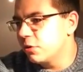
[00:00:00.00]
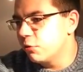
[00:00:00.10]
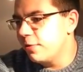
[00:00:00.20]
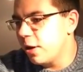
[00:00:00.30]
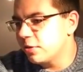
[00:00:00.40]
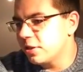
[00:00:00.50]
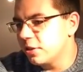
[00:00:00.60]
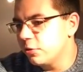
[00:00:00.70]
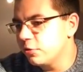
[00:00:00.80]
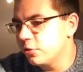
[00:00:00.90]
groove house
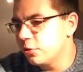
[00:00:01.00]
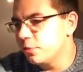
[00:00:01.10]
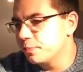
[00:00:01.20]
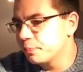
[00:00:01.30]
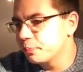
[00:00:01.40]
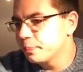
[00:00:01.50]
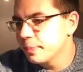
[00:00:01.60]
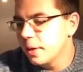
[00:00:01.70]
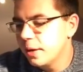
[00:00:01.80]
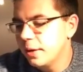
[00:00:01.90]
here, and
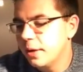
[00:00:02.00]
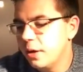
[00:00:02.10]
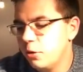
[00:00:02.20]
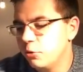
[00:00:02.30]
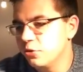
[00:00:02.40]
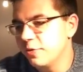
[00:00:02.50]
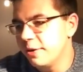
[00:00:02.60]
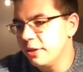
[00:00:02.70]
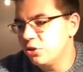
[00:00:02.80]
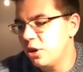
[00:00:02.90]
also
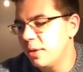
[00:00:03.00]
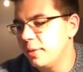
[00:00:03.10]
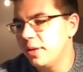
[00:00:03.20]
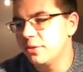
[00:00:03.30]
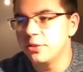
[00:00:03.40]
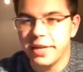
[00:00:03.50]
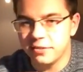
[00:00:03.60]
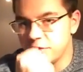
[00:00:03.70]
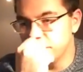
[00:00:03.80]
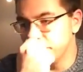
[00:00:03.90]
very enjoyable to
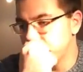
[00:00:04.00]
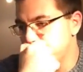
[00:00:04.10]
dance to.